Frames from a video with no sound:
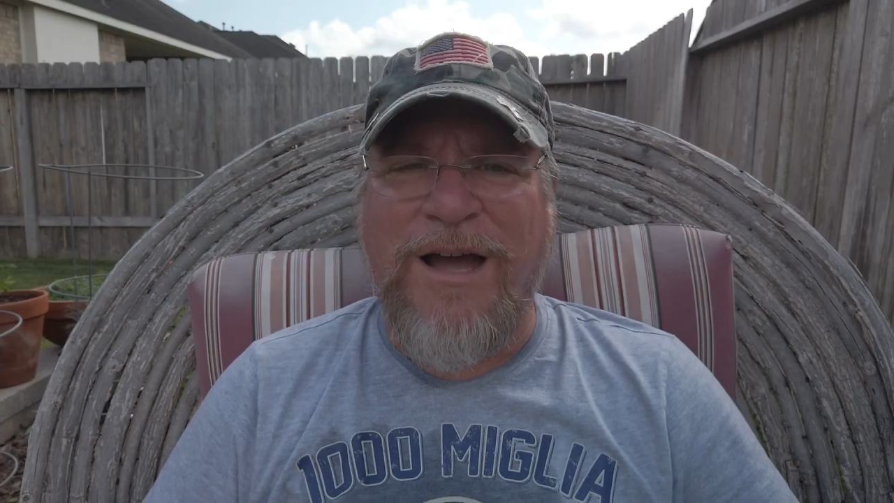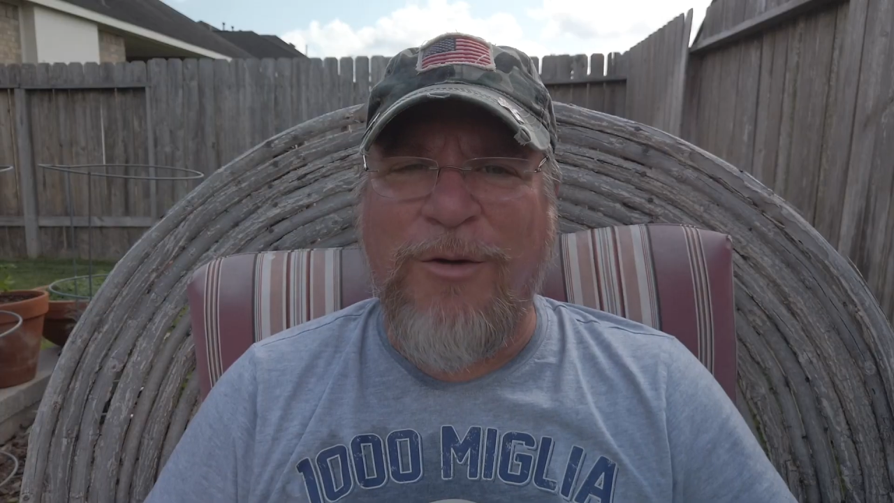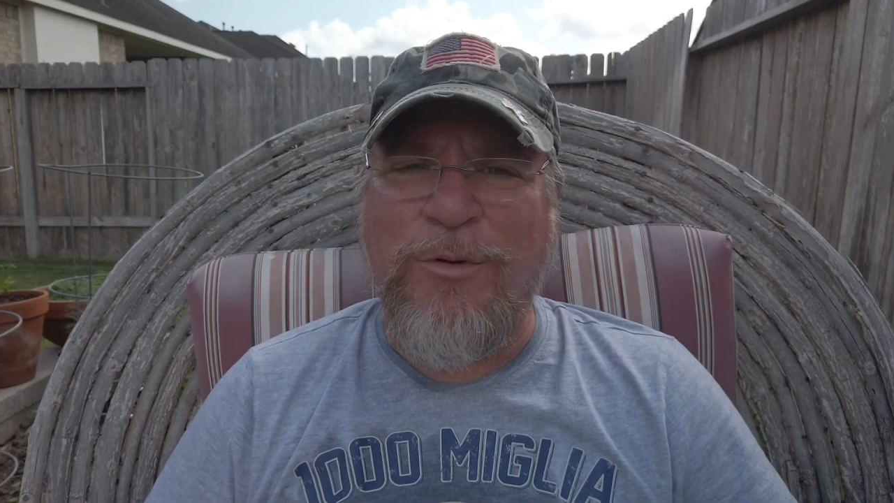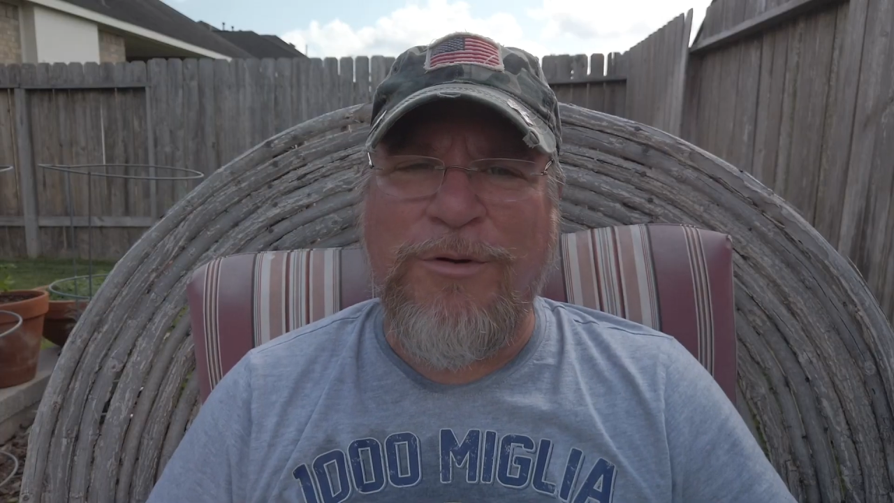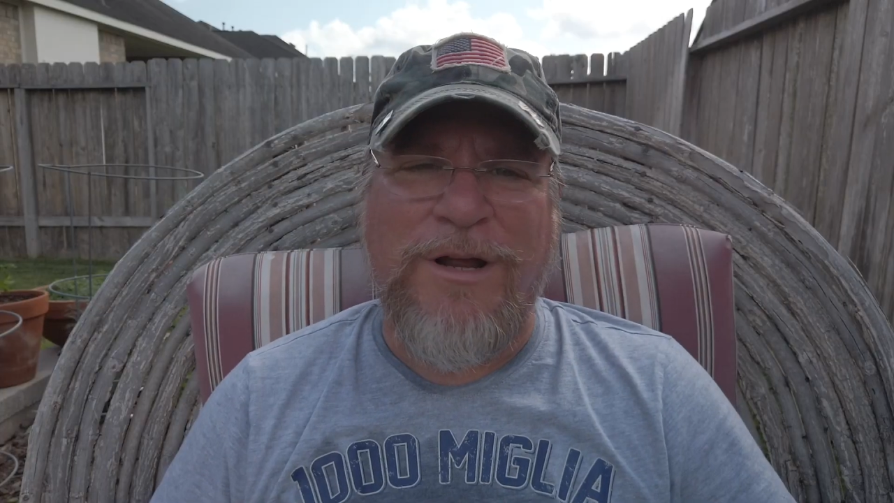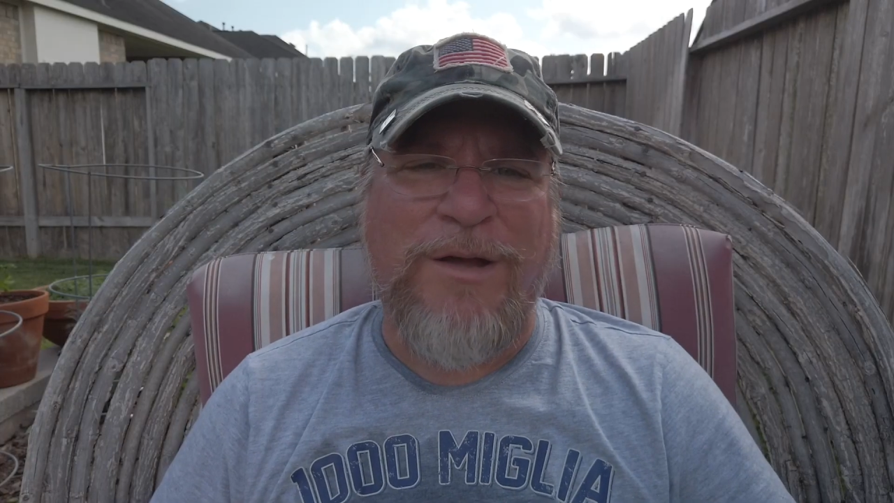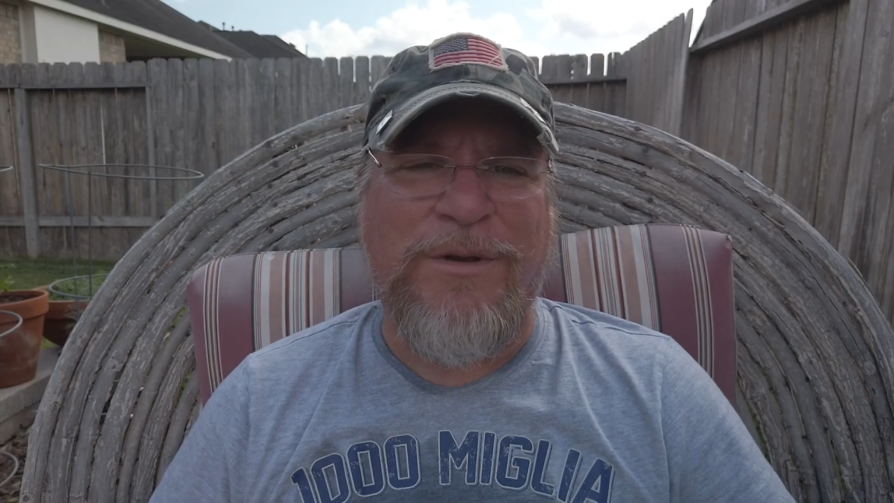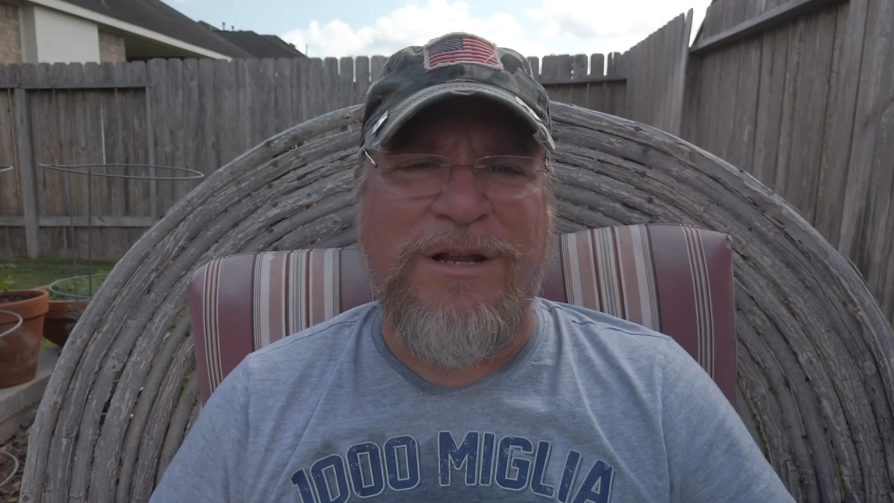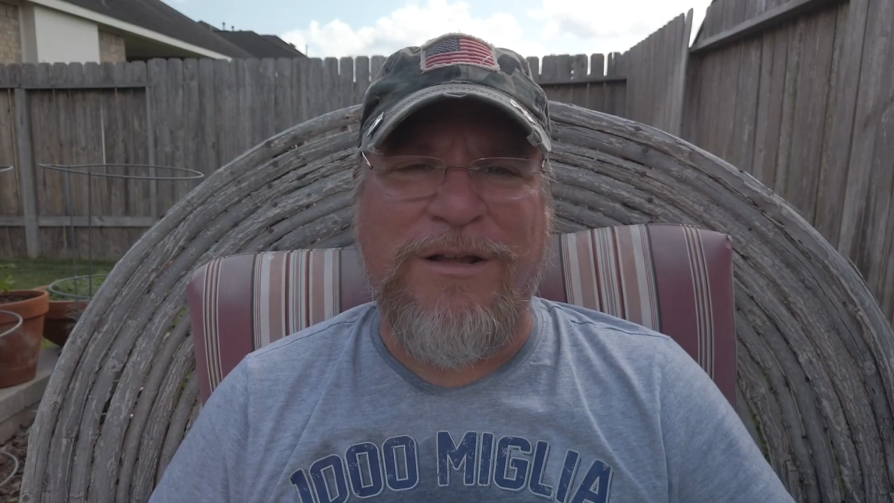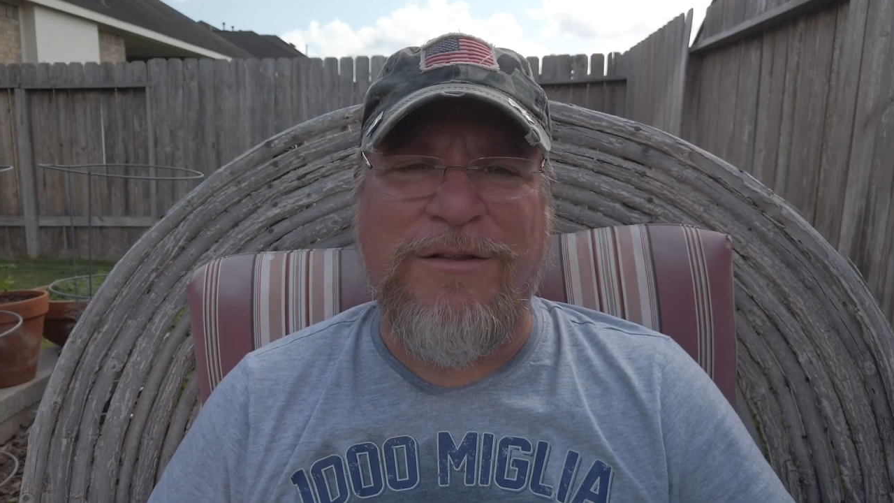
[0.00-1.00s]
I wonder how
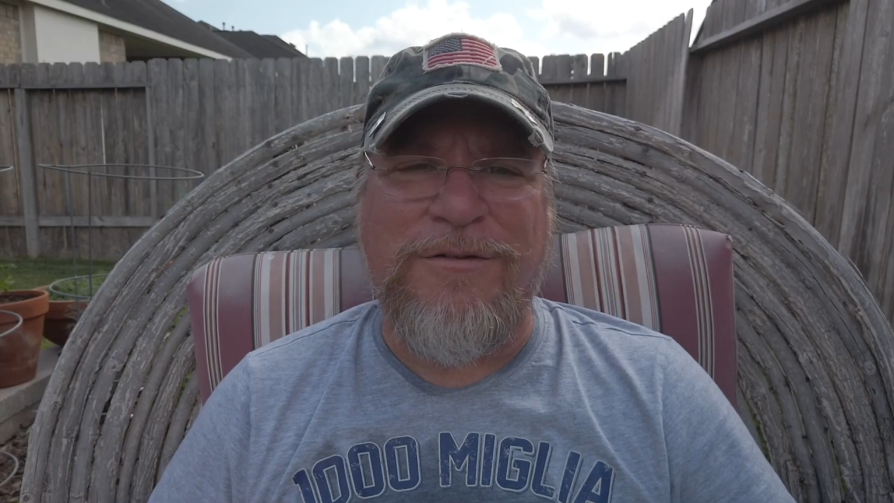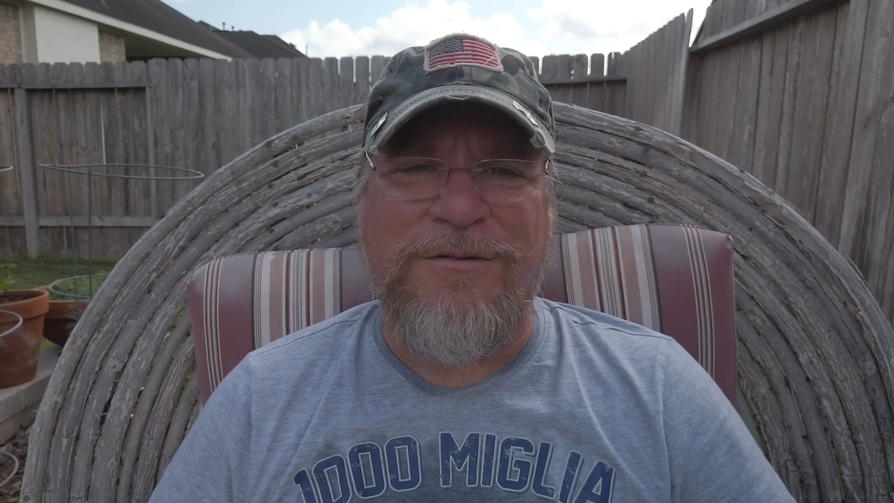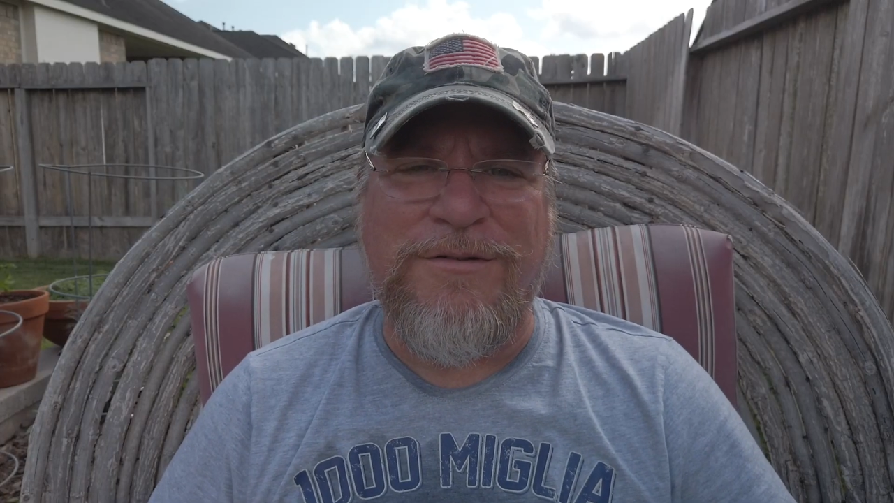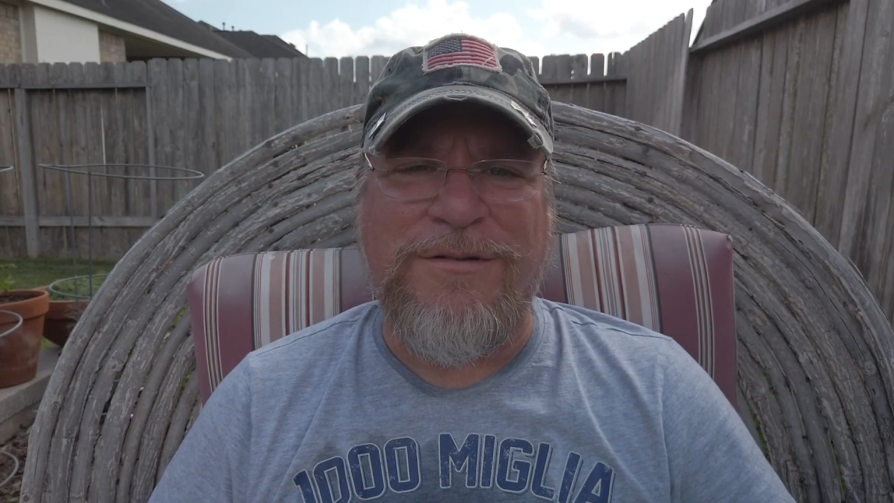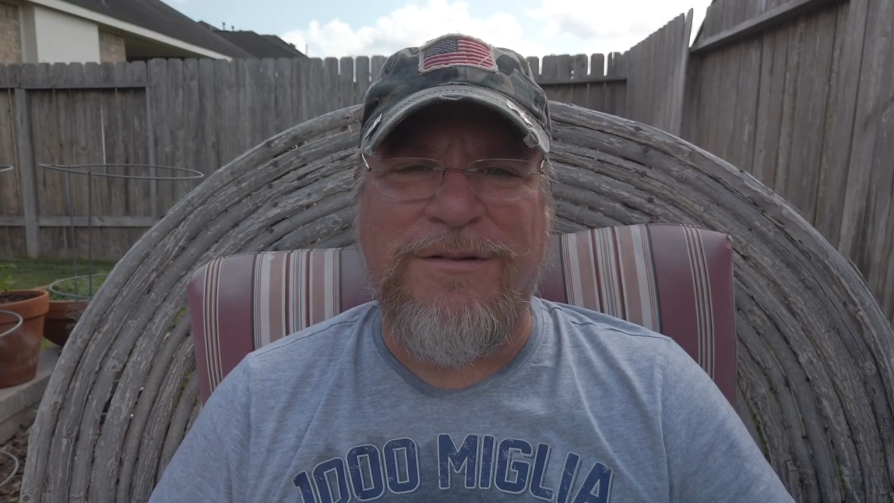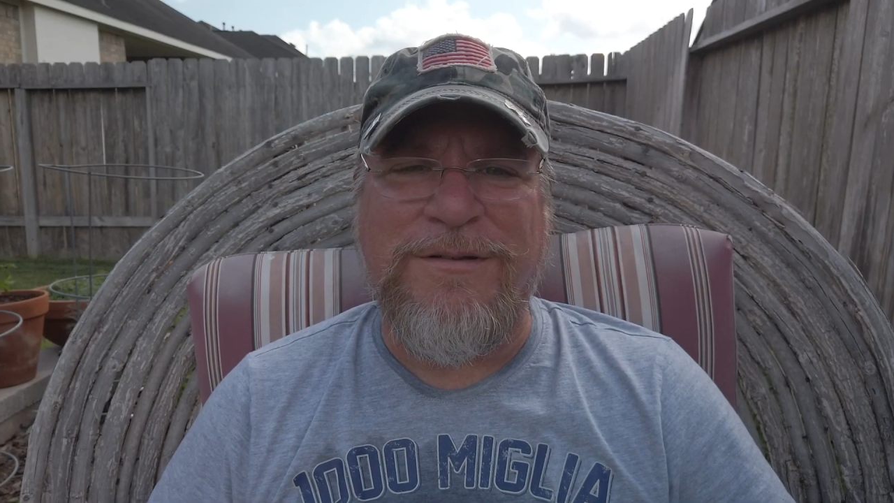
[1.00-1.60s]
many others